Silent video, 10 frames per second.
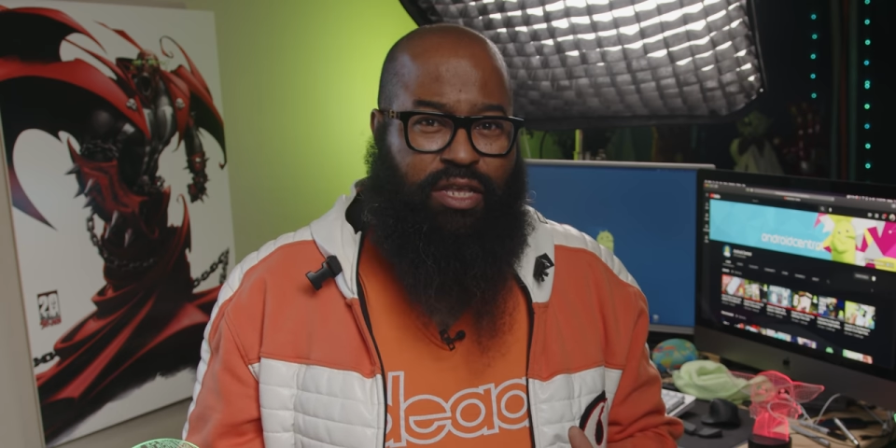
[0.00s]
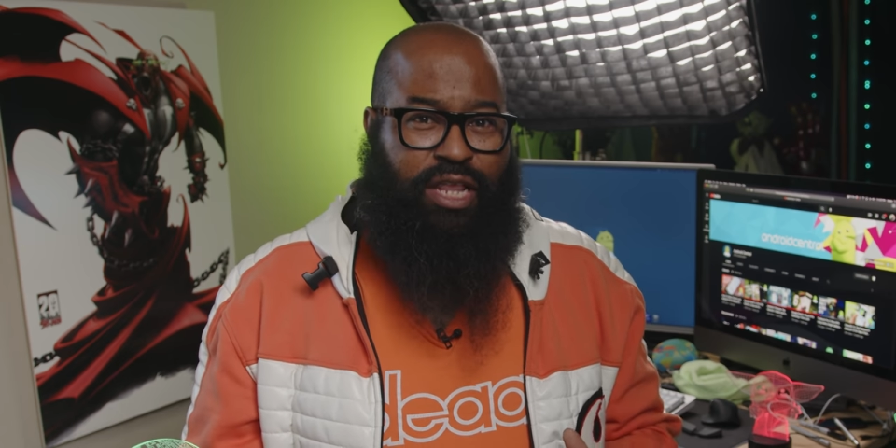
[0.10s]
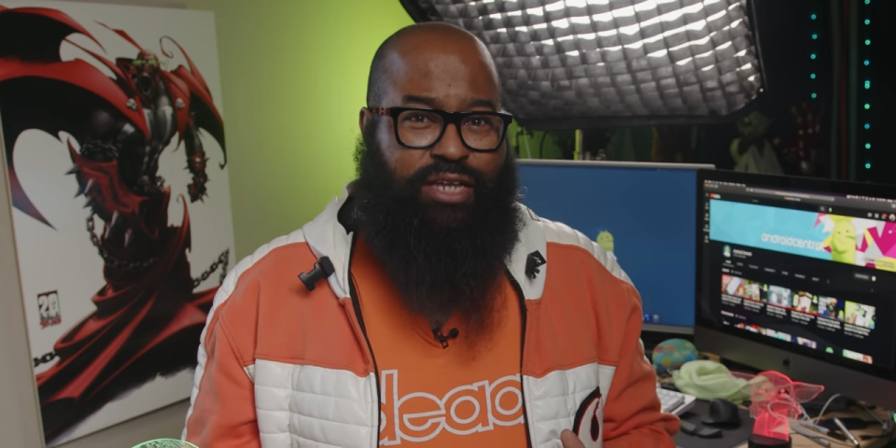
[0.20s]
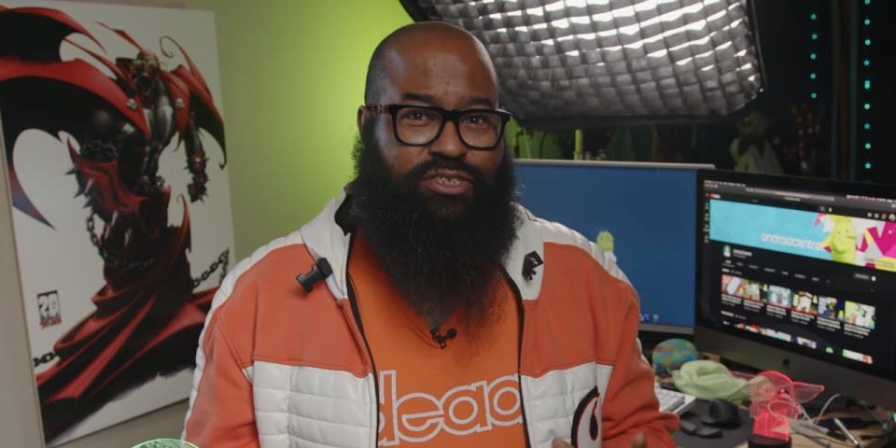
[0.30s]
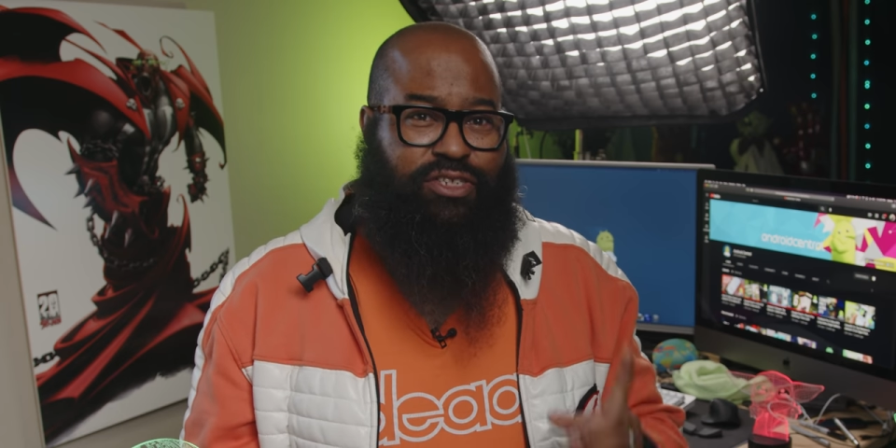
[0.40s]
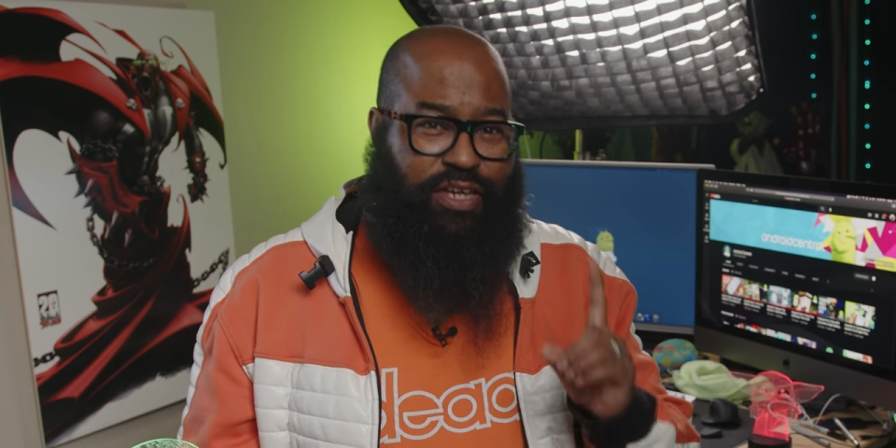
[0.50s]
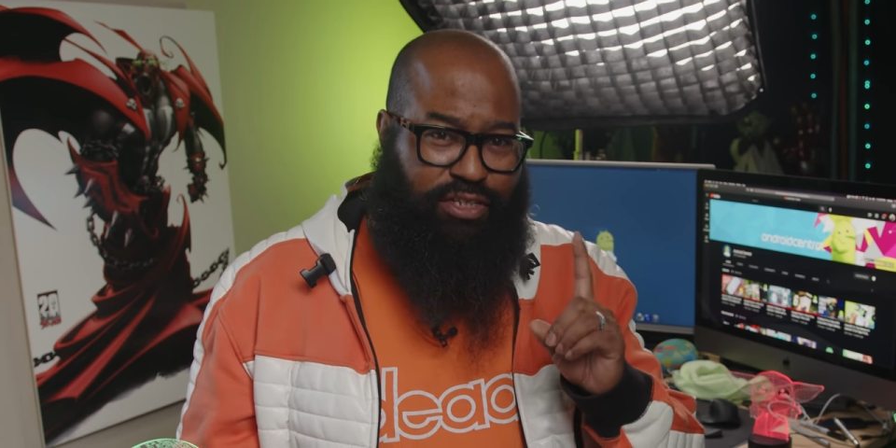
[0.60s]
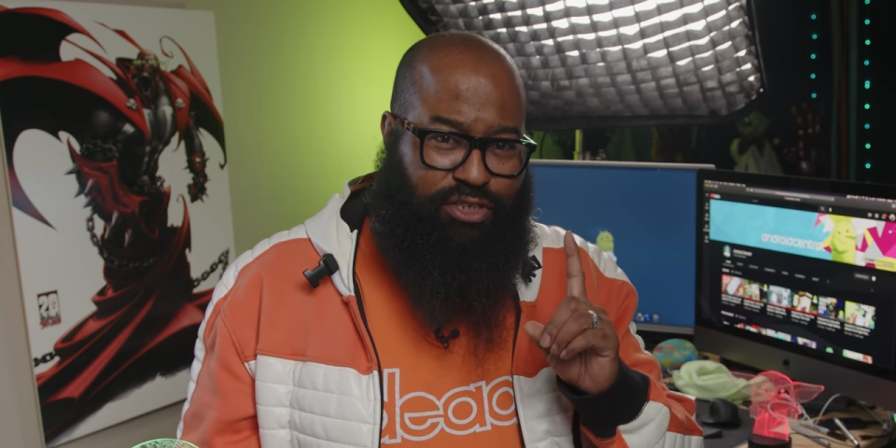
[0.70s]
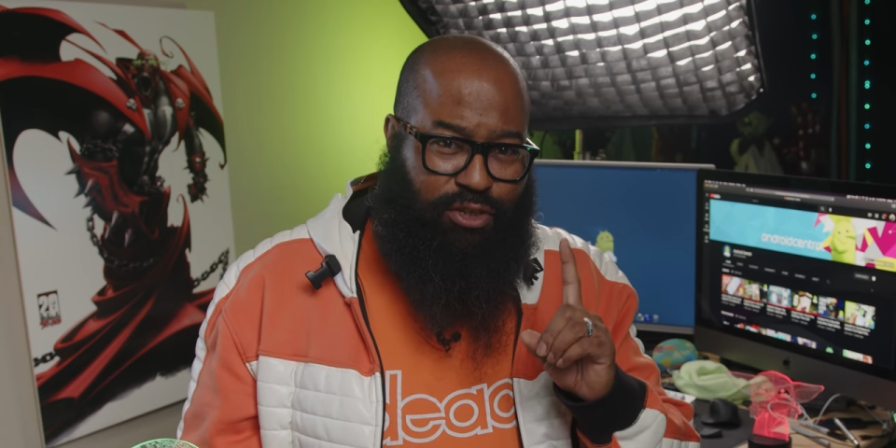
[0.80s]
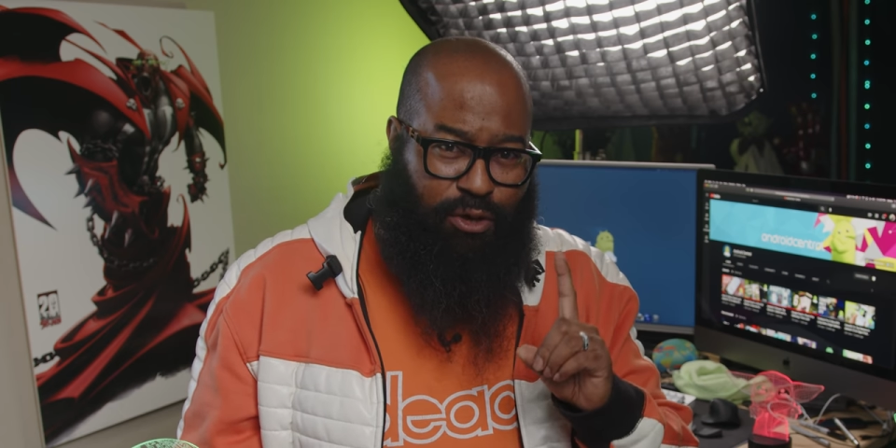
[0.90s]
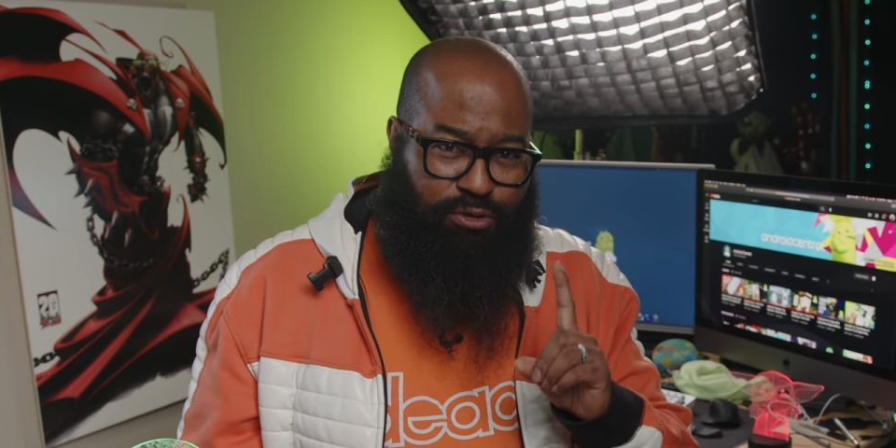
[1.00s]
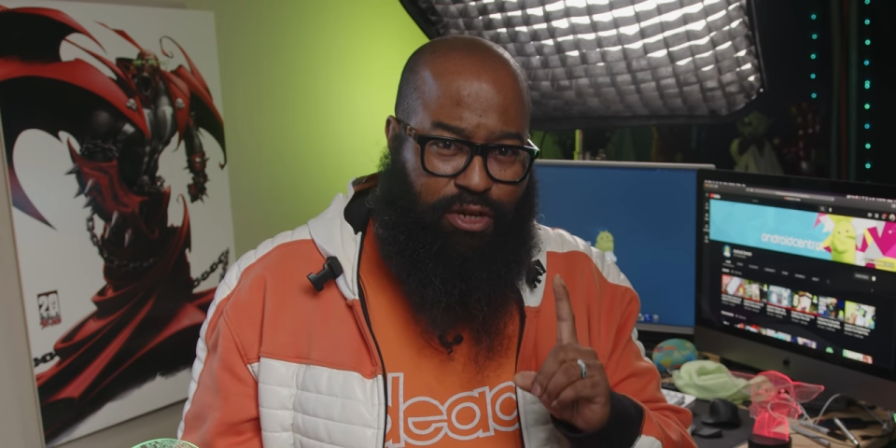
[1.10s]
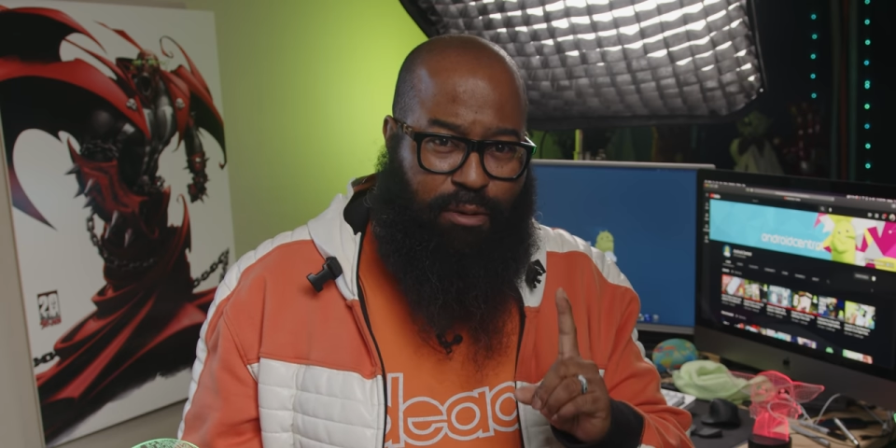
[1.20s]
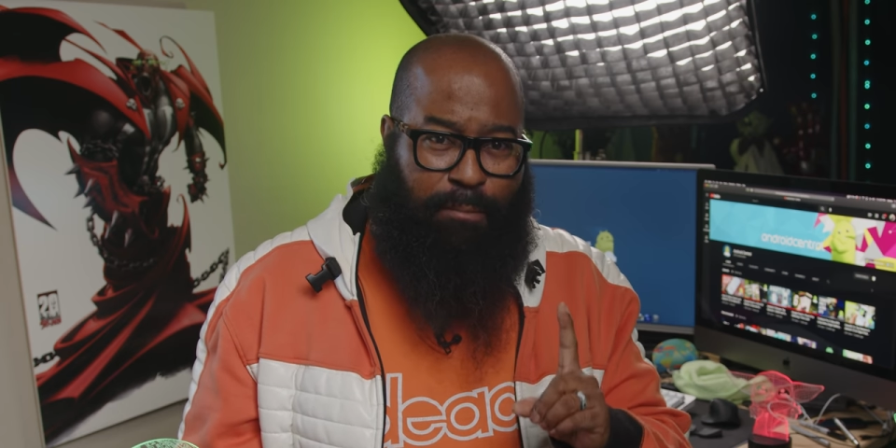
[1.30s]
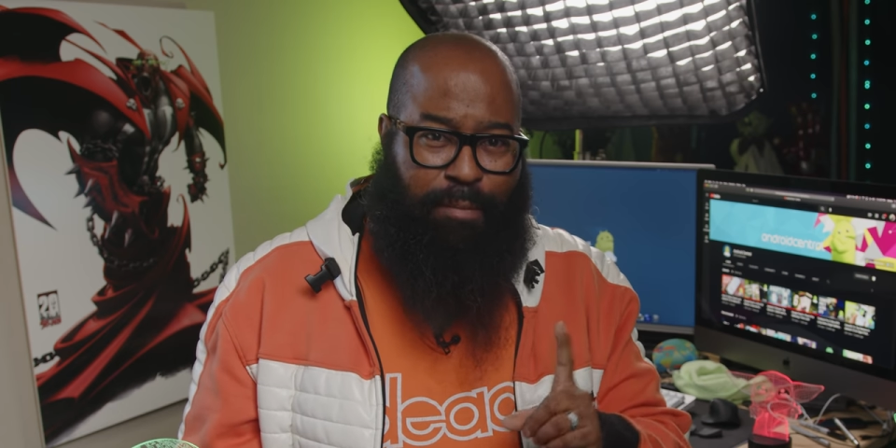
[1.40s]
Let's get to
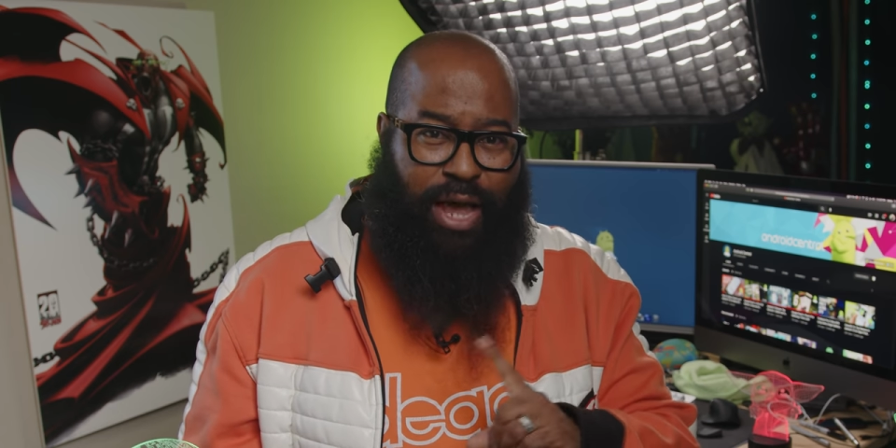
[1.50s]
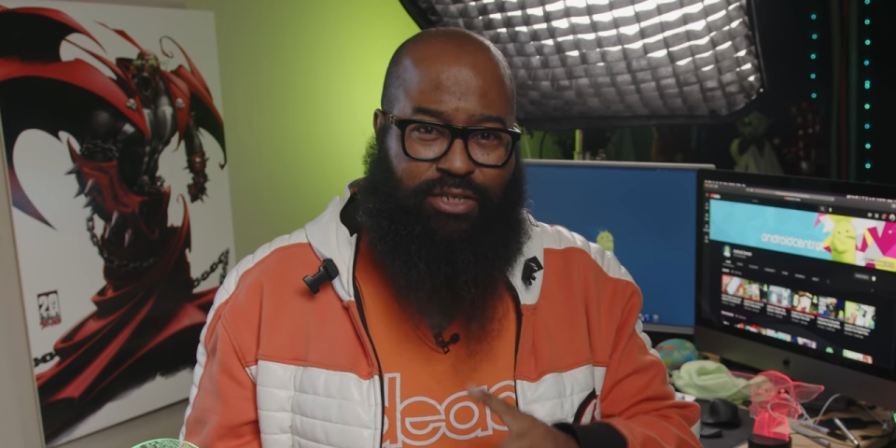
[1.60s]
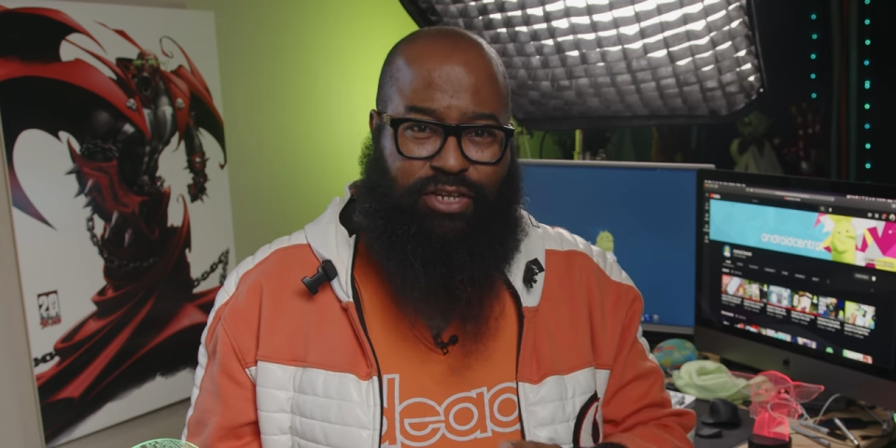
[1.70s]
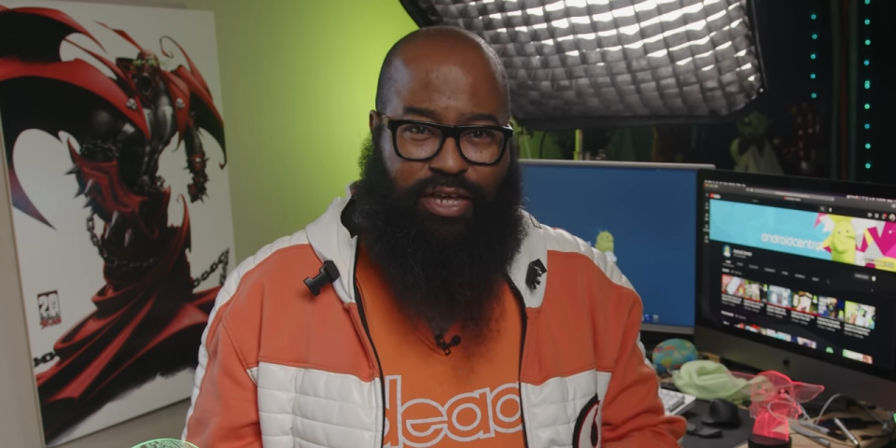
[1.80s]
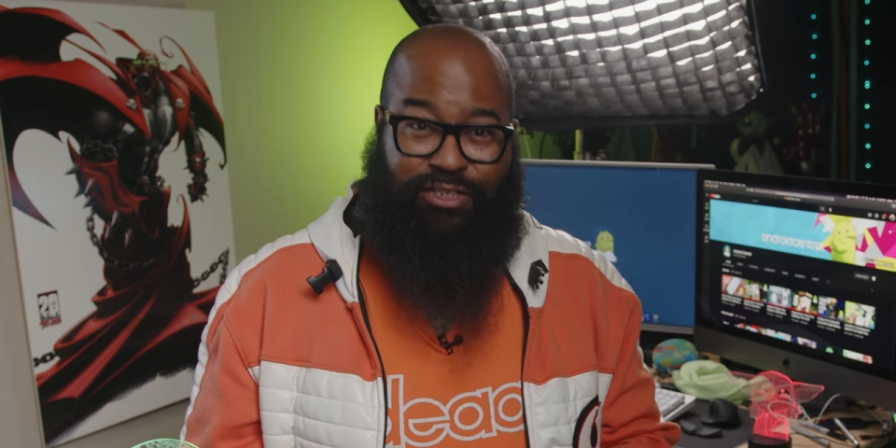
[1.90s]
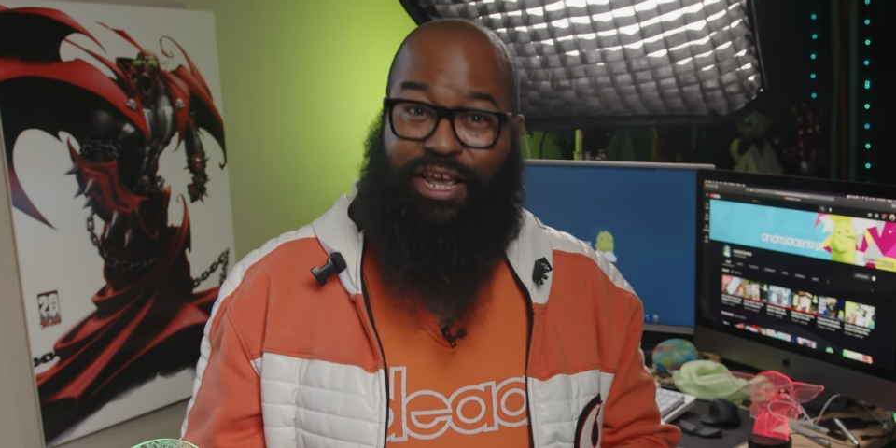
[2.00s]
those mic tests.